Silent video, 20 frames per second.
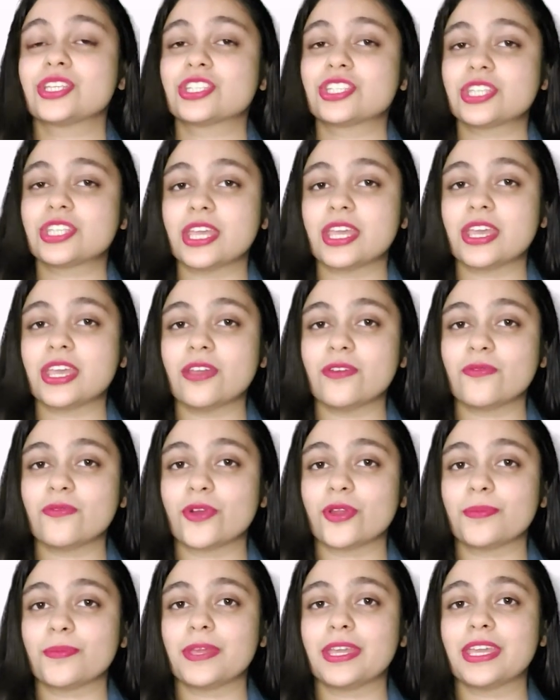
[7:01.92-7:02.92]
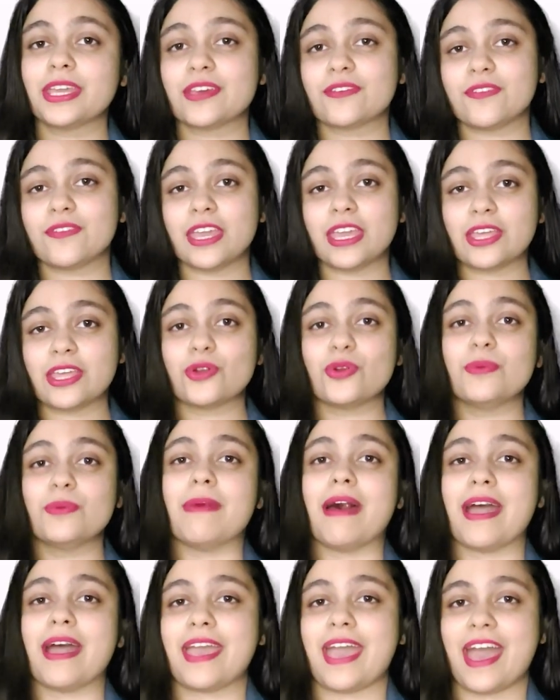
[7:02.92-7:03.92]
She would be giving you
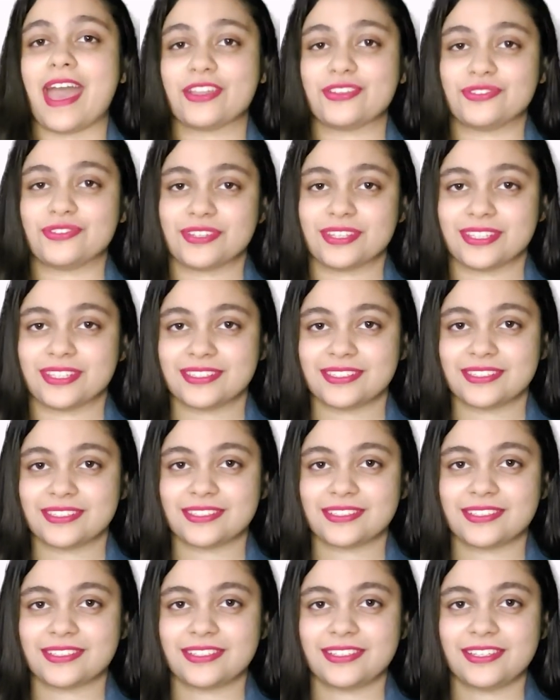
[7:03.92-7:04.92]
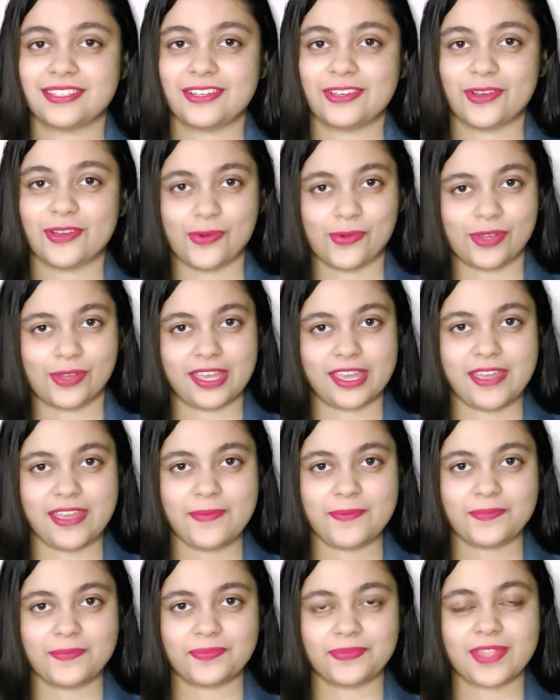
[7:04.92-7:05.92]
my address.
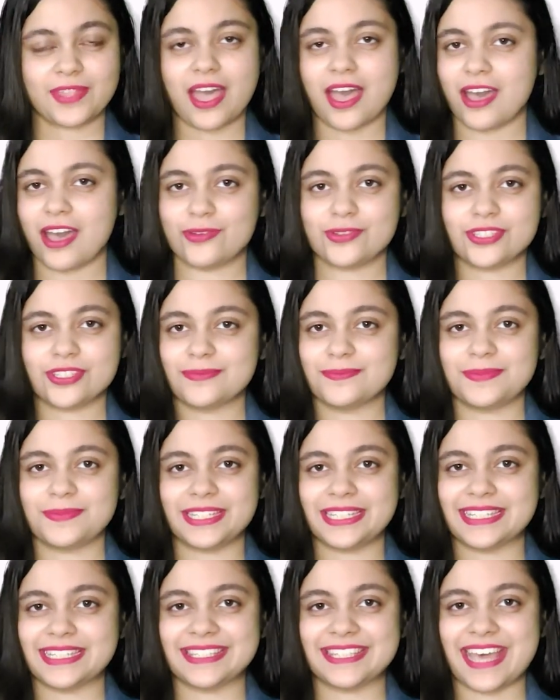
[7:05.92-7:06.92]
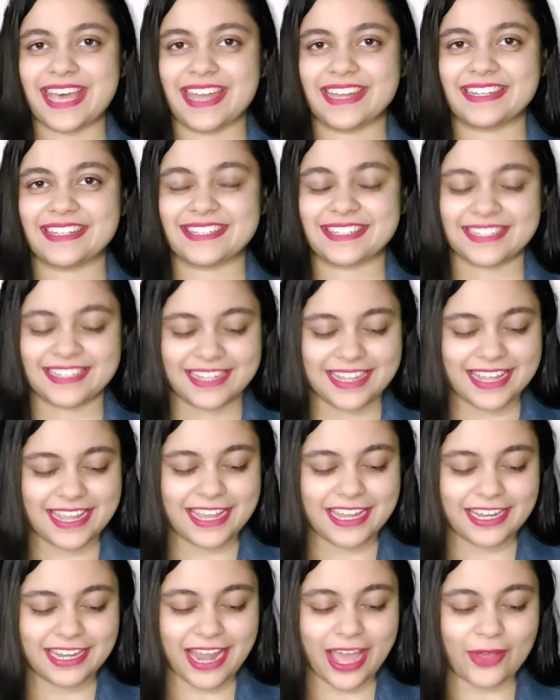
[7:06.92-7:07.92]
Okay? How simple is that?
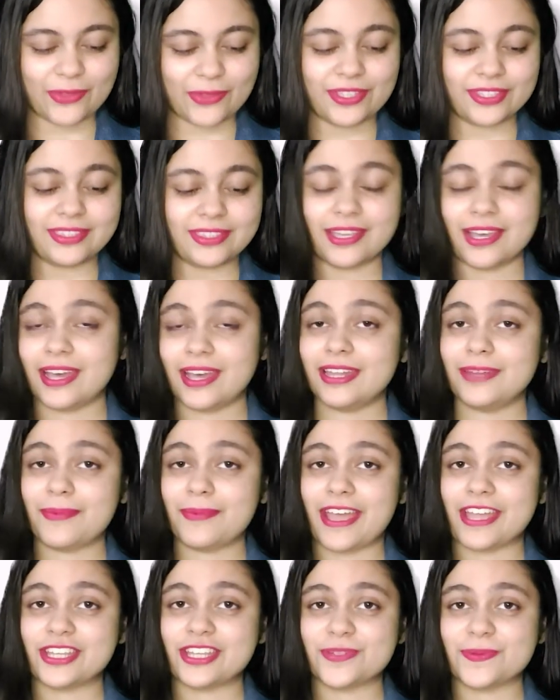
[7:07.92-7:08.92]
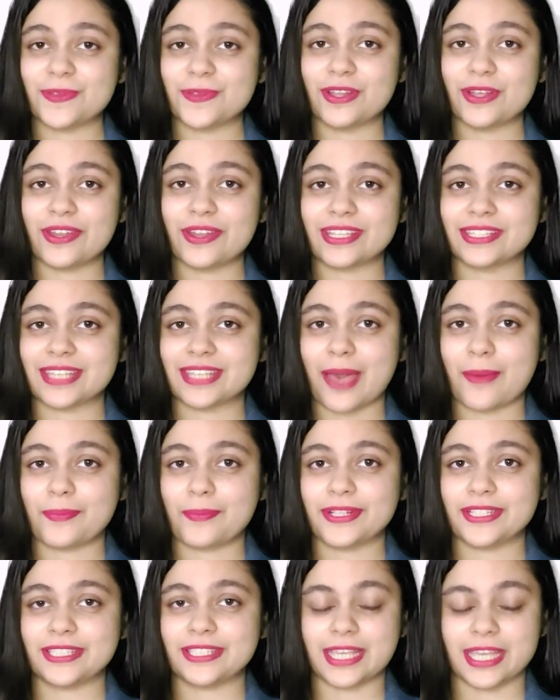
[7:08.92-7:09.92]
Now the third Beispiel or
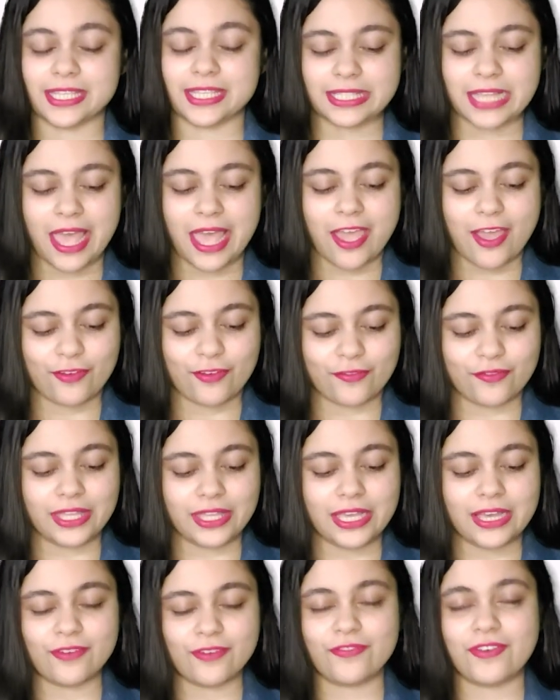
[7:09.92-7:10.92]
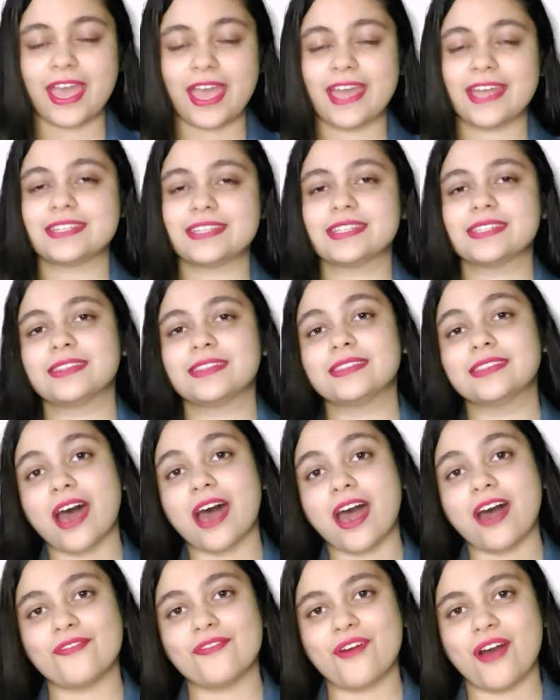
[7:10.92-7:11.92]
example says, Wir werden
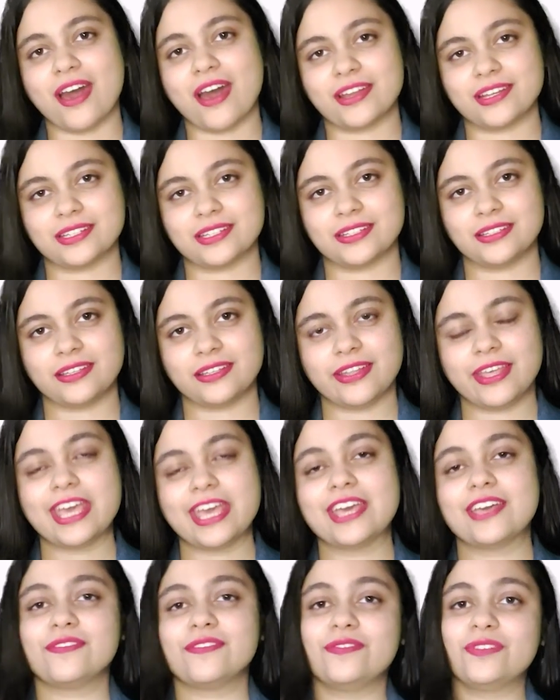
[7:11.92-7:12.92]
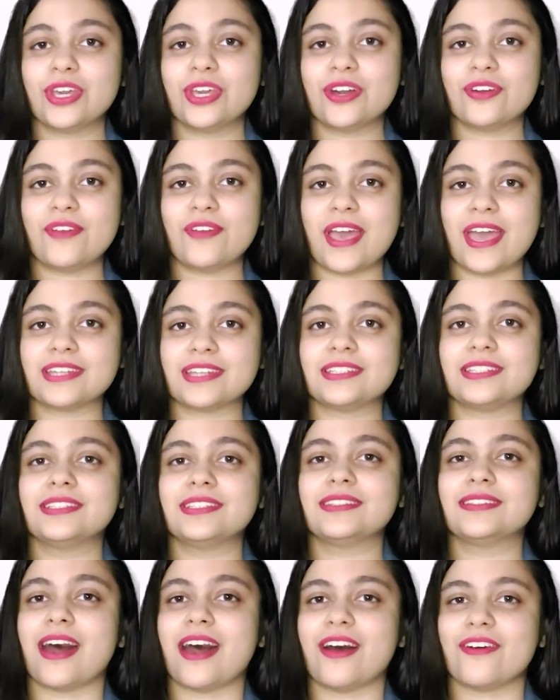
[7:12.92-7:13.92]
da warten. Wir
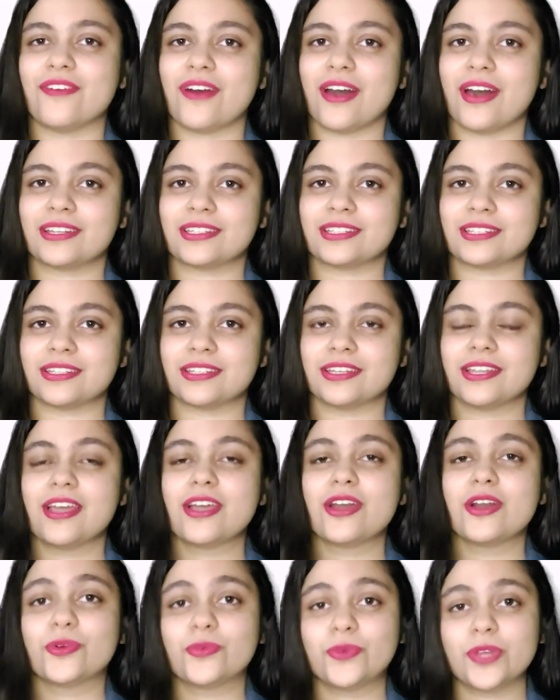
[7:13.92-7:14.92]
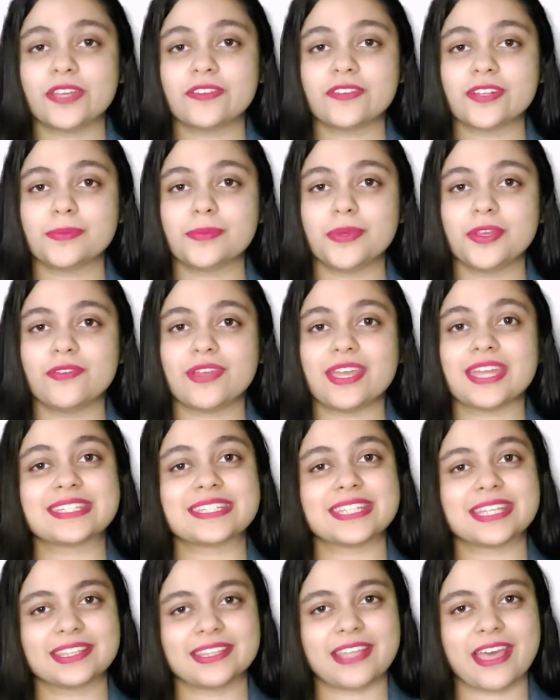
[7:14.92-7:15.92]
werden da warten. We will be
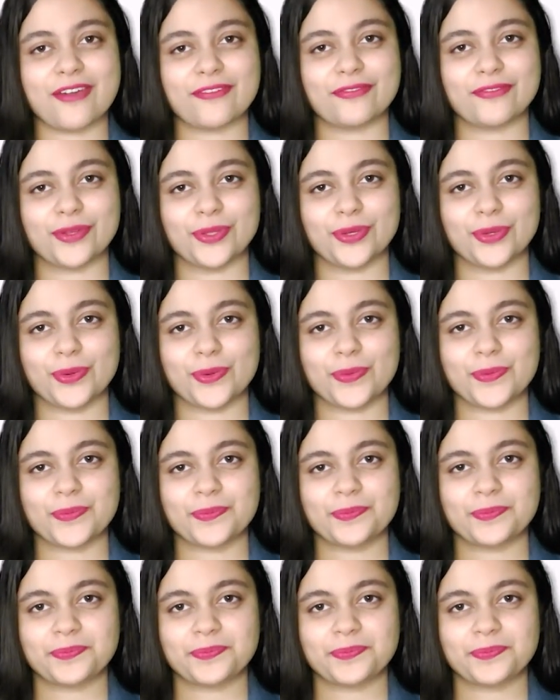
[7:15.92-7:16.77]
waiting there for you.